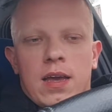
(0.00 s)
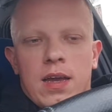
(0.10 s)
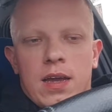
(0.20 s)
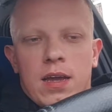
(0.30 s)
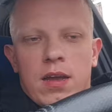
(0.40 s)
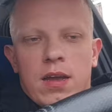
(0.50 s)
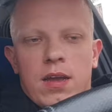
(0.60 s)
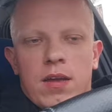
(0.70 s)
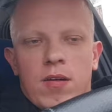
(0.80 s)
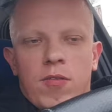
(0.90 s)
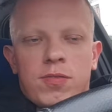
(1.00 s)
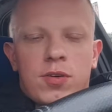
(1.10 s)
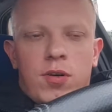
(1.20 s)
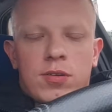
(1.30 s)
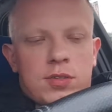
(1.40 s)

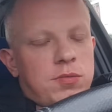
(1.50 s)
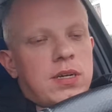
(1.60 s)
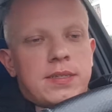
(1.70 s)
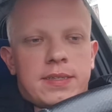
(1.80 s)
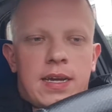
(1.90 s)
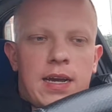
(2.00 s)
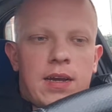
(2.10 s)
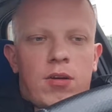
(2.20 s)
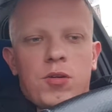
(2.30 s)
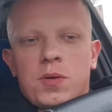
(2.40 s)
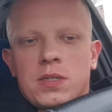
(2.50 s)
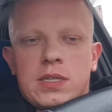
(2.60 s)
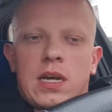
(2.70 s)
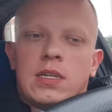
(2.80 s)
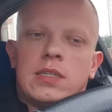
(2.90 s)
Of course, we can say
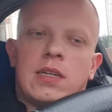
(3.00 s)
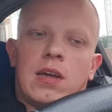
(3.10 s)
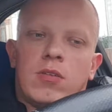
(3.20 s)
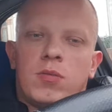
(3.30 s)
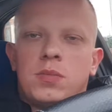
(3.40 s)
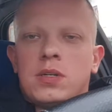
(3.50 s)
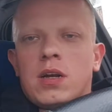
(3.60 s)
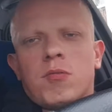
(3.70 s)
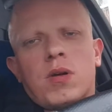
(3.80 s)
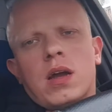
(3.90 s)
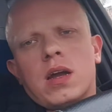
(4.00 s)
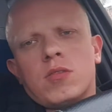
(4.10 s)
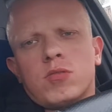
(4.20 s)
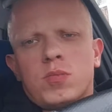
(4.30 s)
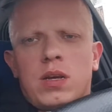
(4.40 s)
always that in an economical
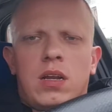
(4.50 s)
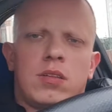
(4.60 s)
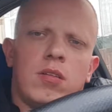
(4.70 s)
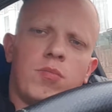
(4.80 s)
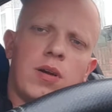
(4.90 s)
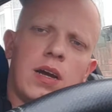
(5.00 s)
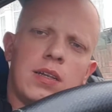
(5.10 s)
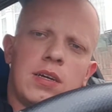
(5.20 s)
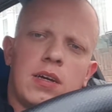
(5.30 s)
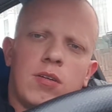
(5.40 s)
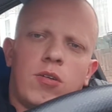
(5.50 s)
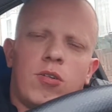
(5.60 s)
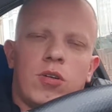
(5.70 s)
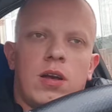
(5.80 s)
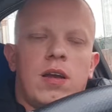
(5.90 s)
way it would be a little better,
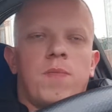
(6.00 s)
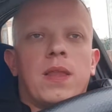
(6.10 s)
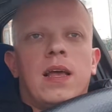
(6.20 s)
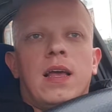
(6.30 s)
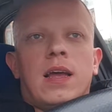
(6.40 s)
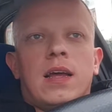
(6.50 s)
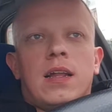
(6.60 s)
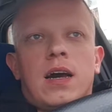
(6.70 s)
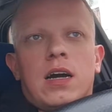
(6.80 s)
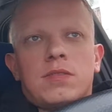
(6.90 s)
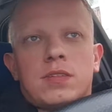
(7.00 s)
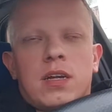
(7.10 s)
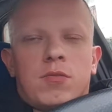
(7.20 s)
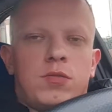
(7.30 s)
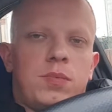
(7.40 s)
or a
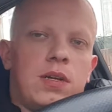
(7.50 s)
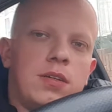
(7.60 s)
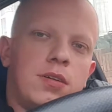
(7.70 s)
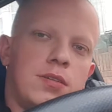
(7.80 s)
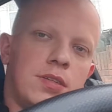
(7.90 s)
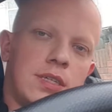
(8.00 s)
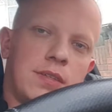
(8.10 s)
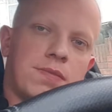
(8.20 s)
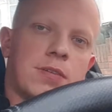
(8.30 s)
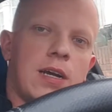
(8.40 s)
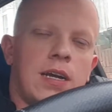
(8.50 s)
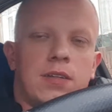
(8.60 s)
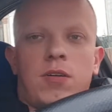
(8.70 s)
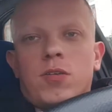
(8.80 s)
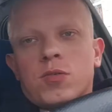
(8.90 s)
lifestyle would be a little
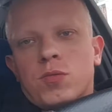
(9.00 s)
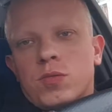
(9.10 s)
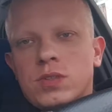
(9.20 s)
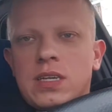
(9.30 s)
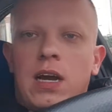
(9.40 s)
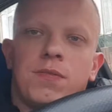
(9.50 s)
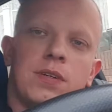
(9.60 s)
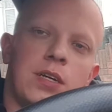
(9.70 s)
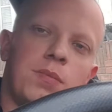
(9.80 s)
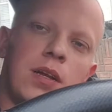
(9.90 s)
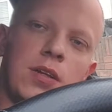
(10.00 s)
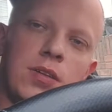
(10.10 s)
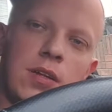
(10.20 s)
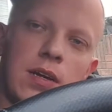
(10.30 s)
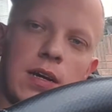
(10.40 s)
different, or something can be a
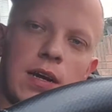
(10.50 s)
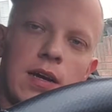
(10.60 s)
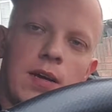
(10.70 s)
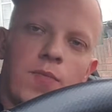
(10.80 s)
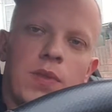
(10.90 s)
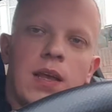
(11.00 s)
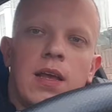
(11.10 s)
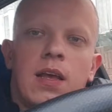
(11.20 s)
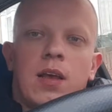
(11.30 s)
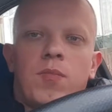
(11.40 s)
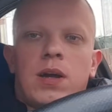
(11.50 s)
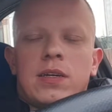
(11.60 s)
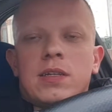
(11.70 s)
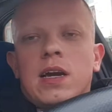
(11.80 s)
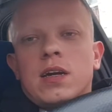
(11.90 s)
little
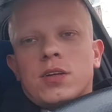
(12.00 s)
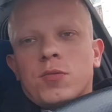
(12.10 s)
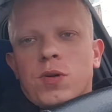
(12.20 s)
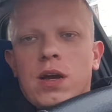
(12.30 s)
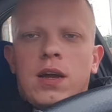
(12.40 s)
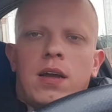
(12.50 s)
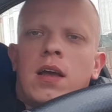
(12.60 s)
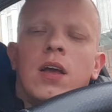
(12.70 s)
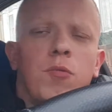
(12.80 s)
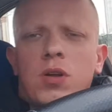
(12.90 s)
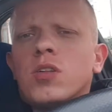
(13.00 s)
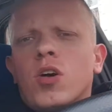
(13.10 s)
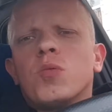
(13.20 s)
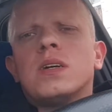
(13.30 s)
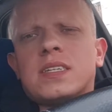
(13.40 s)
made in another way. We can
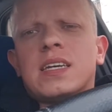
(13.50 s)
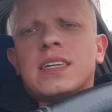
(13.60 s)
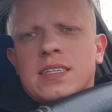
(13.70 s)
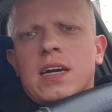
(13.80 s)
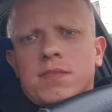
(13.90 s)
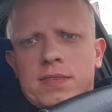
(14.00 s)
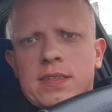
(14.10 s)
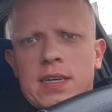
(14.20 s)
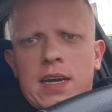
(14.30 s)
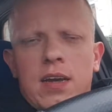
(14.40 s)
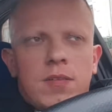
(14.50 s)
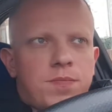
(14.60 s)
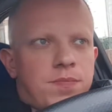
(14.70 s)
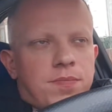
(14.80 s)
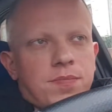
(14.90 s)
always say something, yeah.